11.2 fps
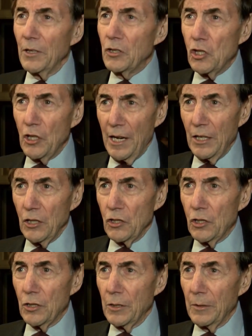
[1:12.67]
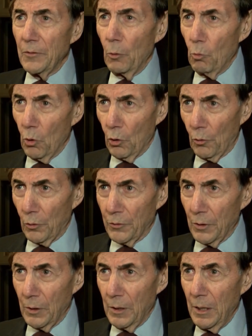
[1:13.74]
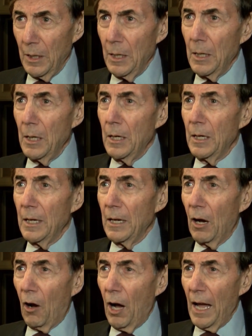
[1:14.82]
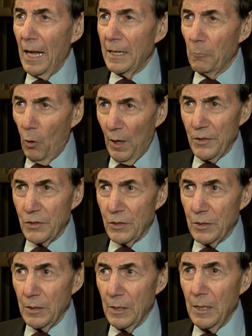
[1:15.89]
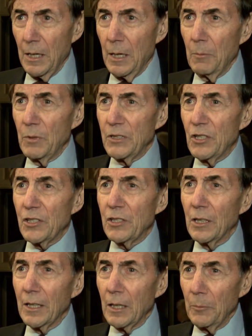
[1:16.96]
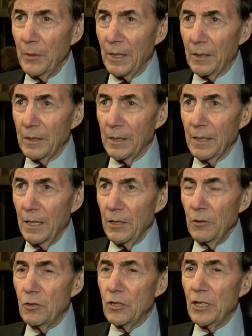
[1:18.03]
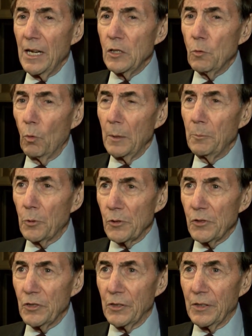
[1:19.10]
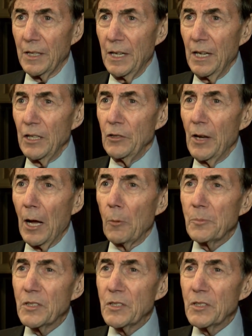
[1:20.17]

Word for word: to change the world at once, but just a little bit. You change one person. You help